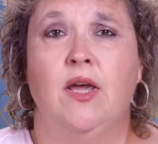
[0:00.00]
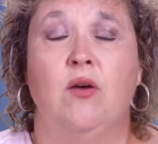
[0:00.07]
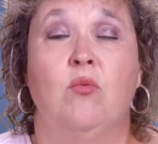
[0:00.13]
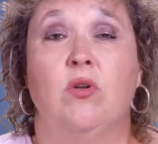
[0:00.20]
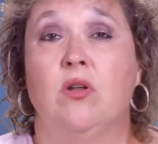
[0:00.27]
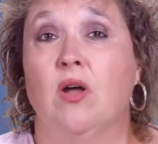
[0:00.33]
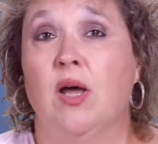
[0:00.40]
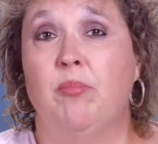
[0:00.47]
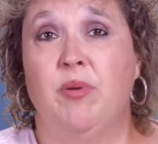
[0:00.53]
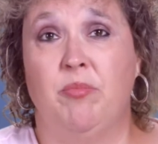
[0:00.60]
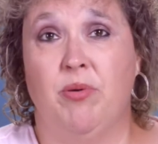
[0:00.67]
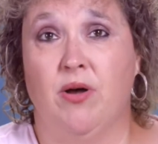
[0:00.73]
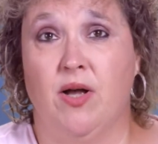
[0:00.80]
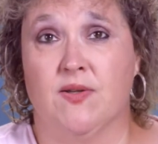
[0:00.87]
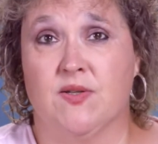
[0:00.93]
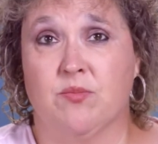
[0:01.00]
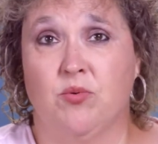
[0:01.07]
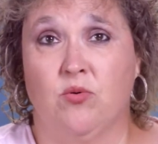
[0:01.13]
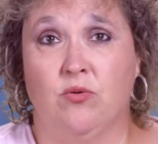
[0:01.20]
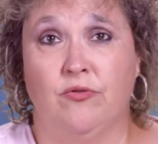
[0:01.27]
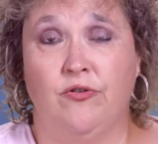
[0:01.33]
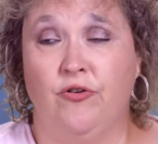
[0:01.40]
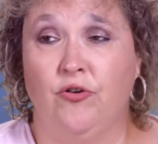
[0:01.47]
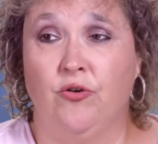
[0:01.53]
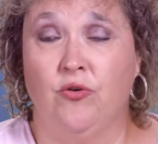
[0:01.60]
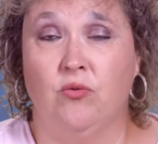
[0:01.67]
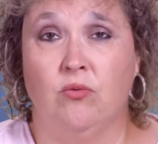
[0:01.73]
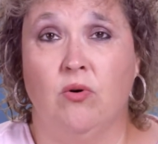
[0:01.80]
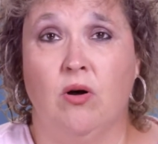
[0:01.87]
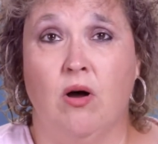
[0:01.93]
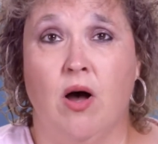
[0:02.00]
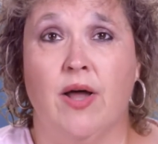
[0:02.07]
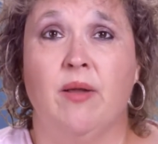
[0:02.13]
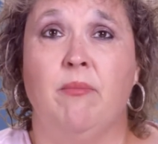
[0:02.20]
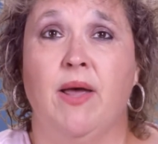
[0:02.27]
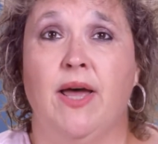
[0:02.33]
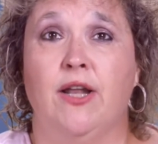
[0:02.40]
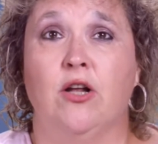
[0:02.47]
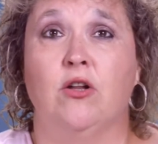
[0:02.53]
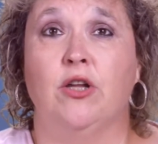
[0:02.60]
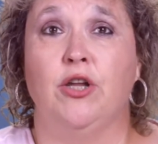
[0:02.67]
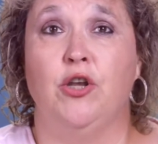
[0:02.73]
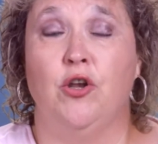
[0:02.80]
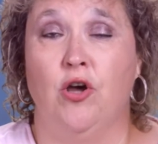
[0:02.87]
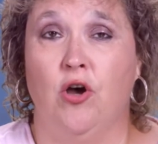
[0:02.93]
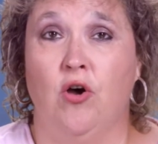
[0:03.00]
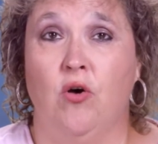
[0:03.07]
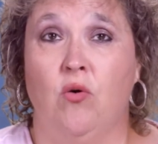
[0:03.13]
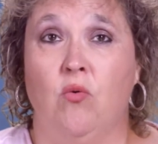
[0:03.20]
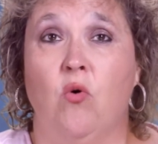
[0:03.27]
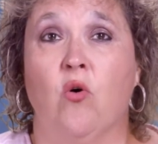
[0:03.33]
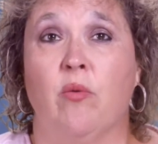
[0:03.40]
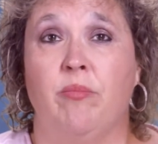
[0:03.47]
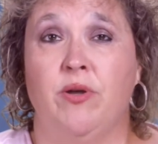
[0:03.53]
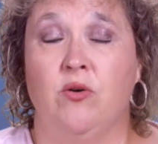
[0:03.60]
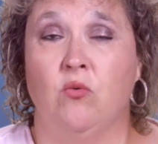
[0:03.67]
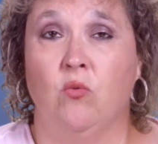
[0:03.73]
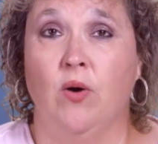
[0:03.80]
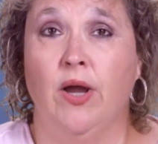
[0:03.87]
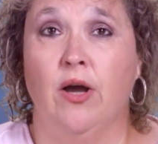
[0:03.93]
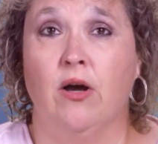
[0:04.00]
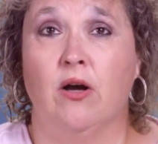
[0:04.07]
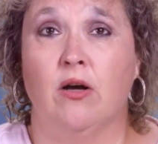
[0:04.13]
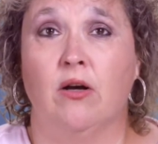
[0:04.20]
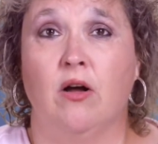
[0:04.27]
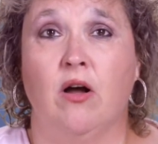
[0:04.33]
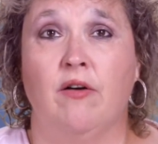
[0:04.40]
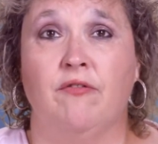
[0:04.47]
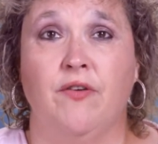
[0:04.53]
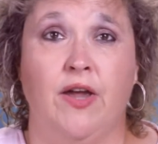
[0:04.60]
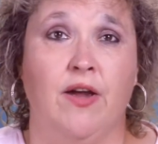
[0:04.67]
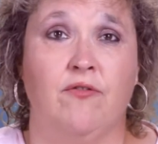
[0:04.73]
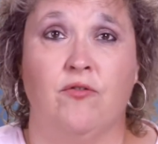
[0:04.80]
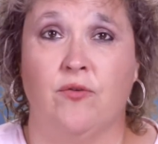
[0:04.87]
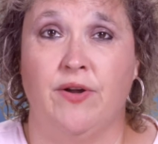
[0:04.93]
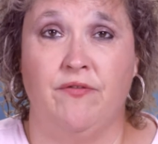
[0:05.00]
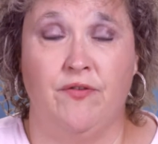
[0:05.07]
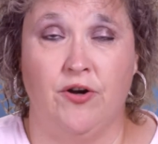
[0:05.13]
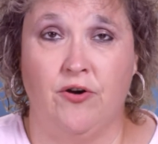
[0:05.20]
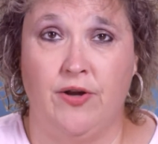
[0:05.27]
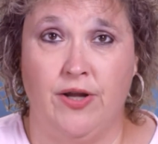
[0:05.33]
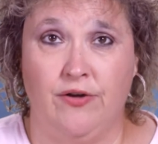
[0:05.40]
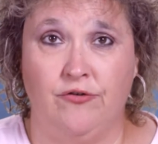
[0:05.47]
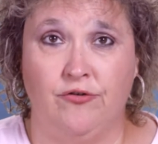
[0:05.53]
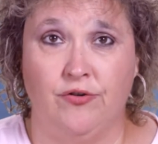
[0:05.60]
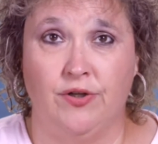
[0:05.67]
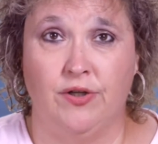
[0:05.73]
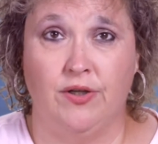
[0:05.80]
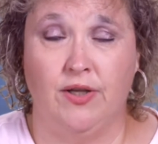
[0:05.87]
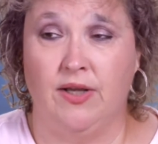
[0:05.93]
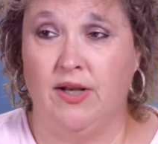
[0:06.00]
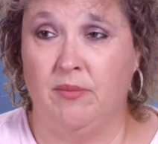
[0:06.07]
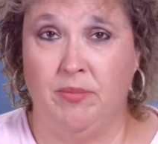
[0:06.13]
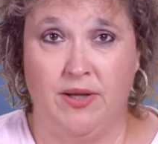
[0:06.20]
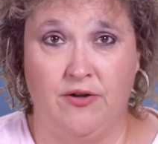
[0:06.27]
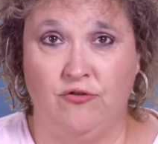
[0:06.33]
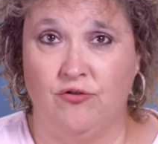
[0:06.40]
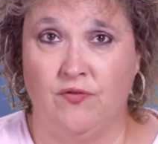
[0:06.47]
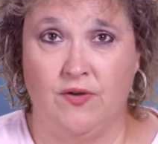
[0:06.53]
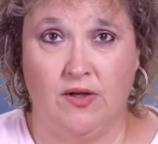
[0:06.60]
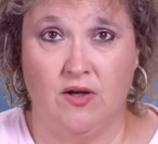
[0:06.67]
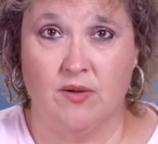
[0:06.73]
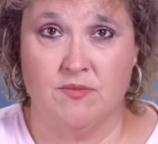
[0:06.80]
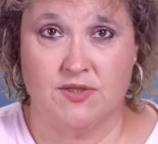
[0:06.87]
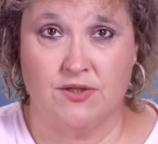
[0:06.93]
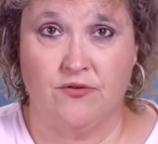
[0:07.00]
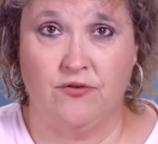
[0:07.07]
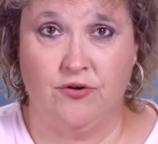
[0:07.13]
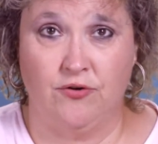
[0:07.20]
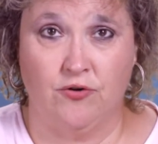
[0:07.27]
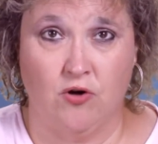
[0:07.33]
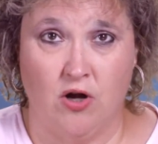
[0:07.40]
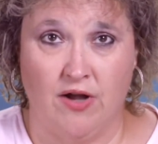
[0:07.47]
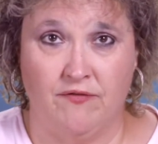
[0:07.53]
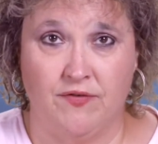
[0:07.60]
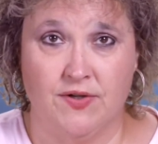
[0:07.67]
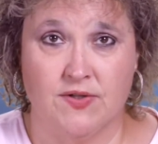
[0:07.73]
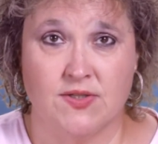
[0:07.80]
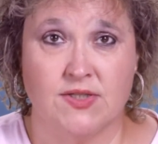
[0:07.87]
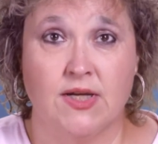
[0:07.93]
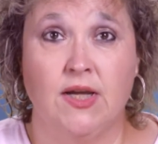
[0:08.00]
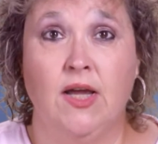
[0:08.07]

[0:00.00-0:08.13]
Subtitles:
It would not be possible to automatically know or be aware of every variation in a patient that comes into your office.